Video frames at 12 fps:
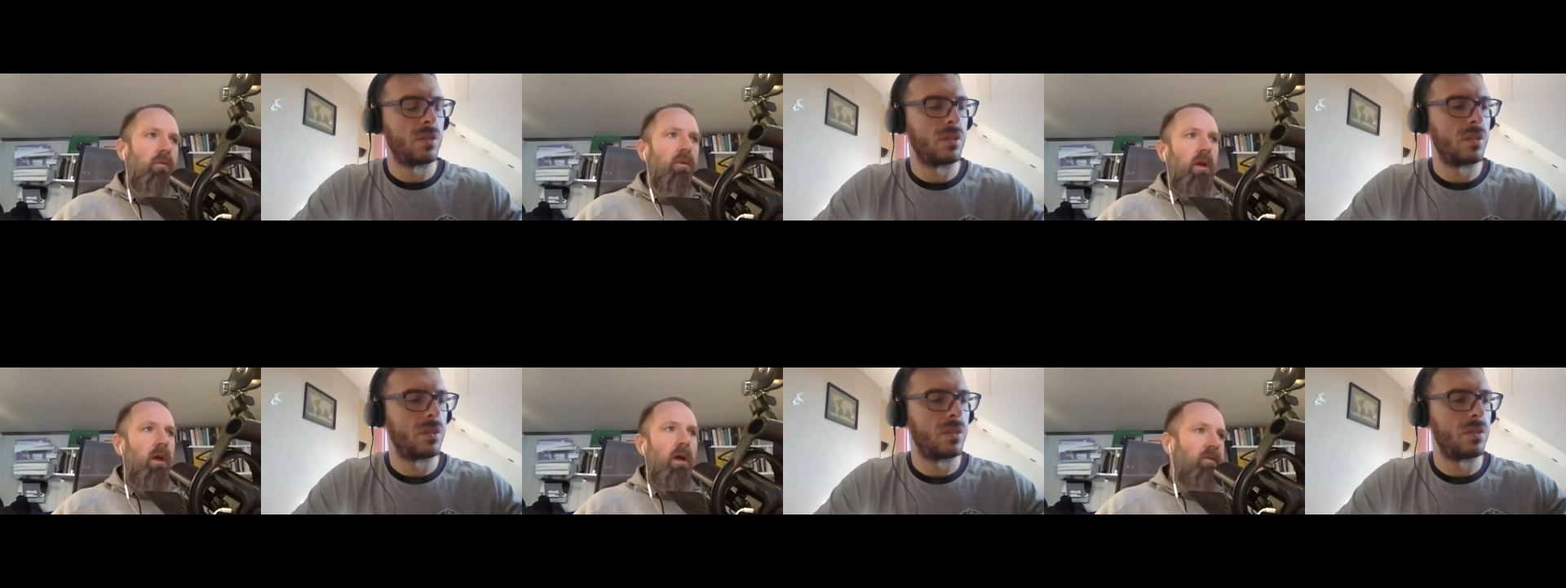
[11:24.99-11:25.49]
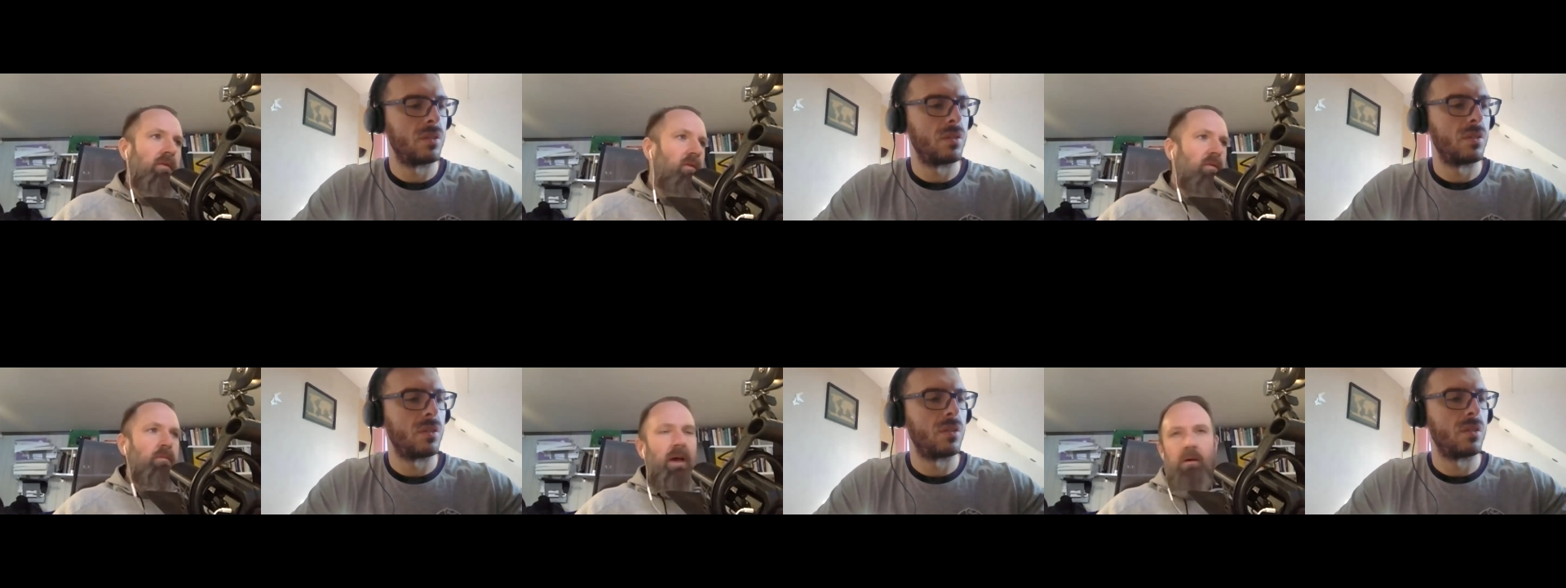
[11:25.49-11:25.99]
Speaker 1: over the
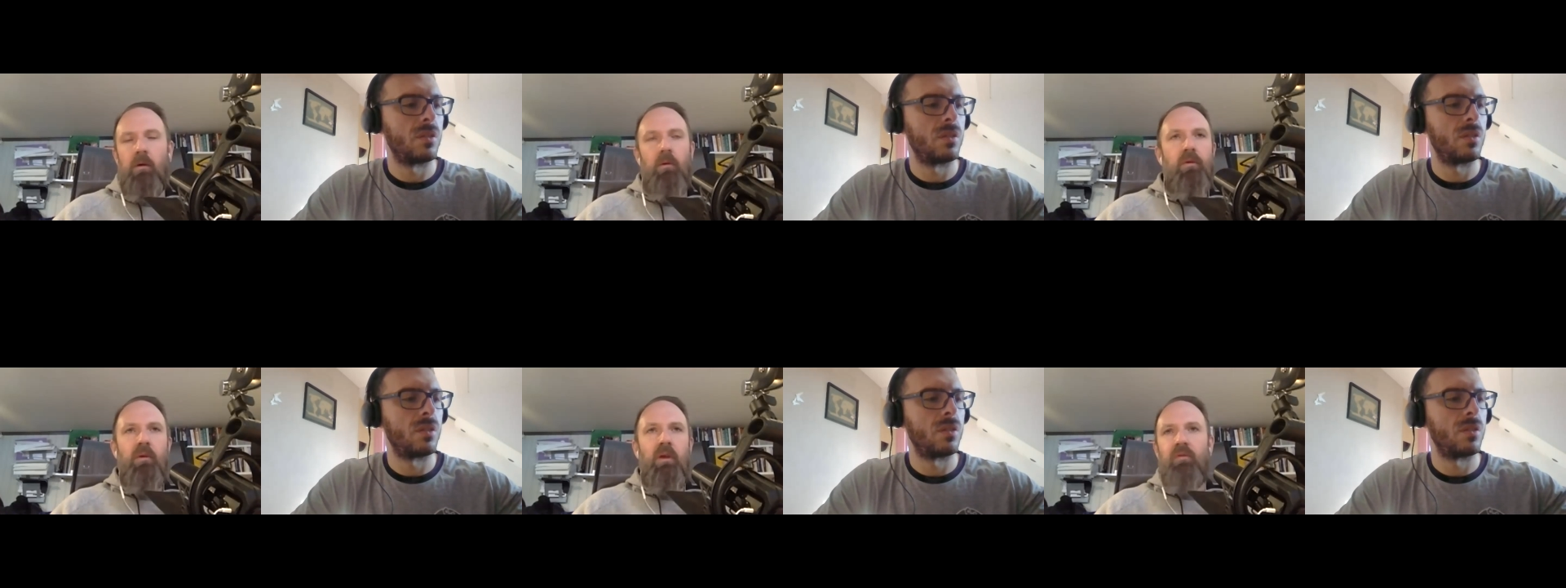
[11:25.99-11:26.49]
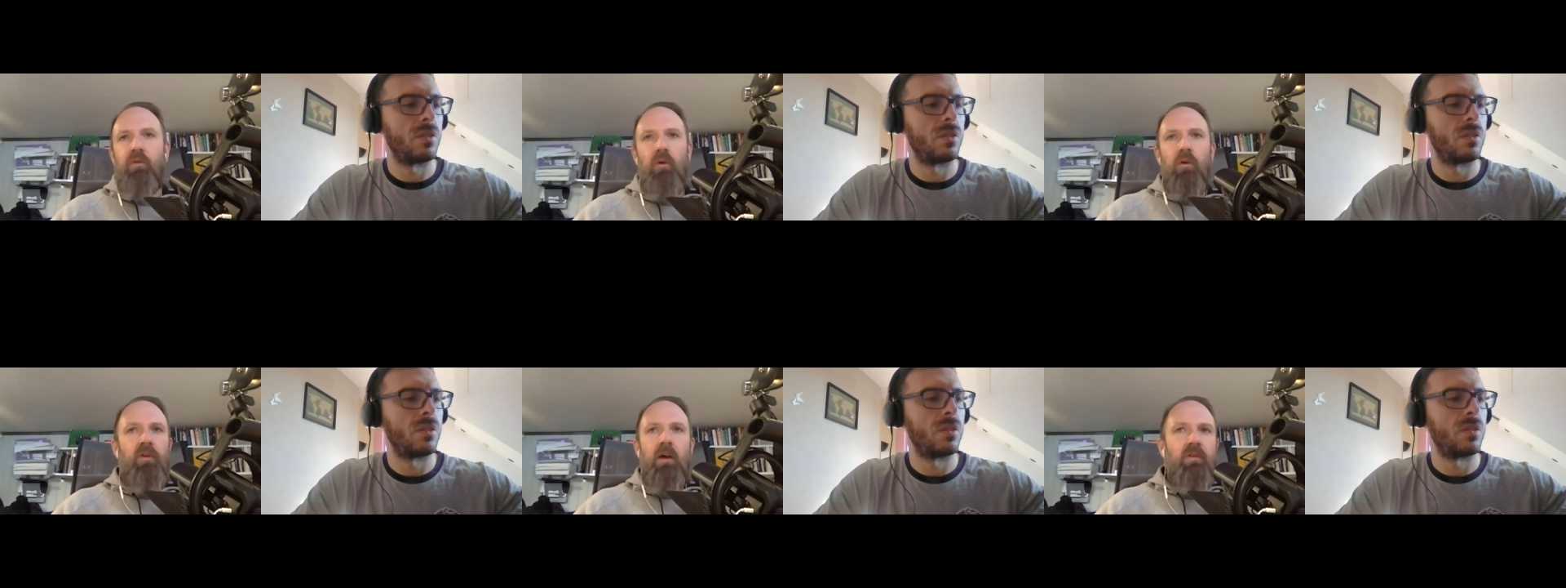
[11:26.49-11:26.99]
last, I don't know, 3,
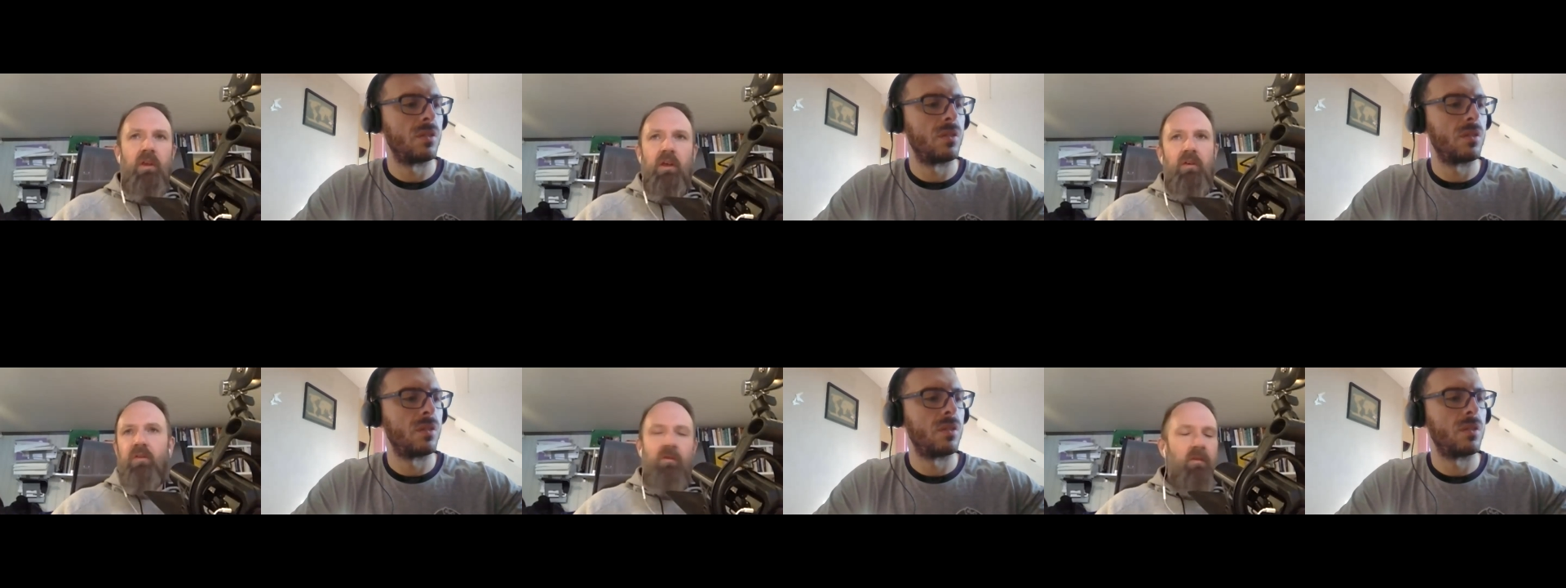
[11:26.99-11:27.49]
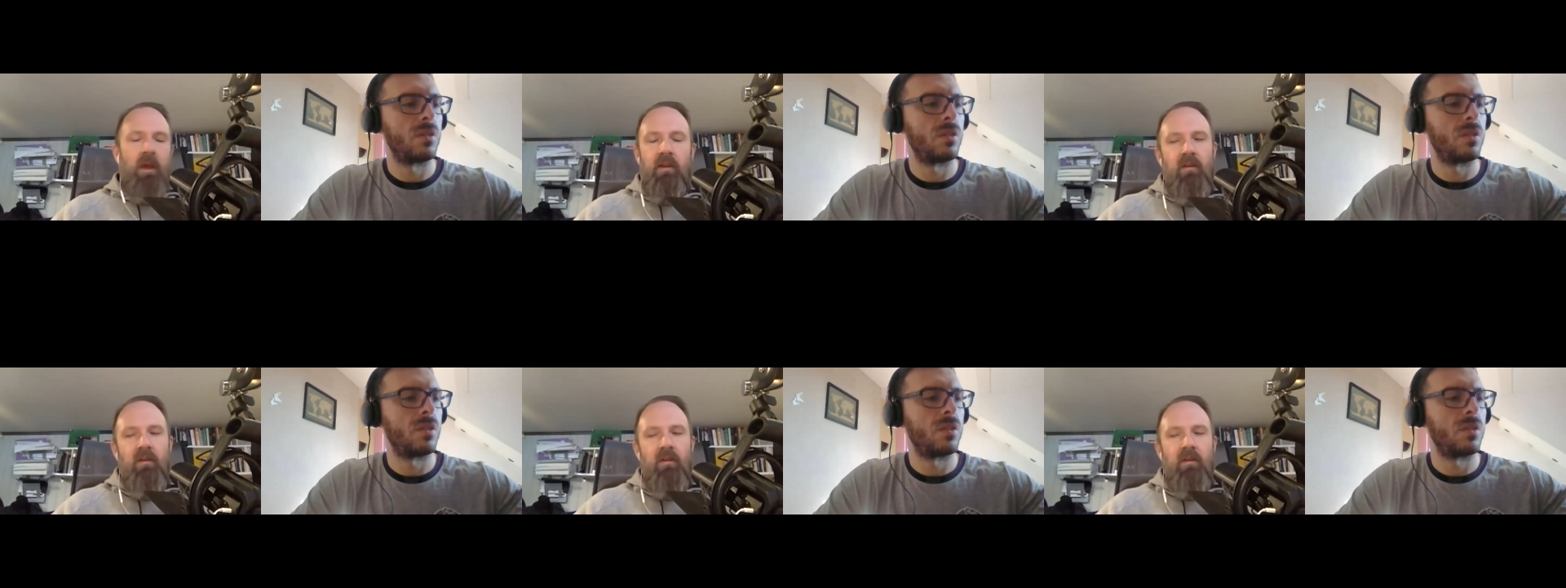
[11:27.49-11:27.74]
4, 5, 6,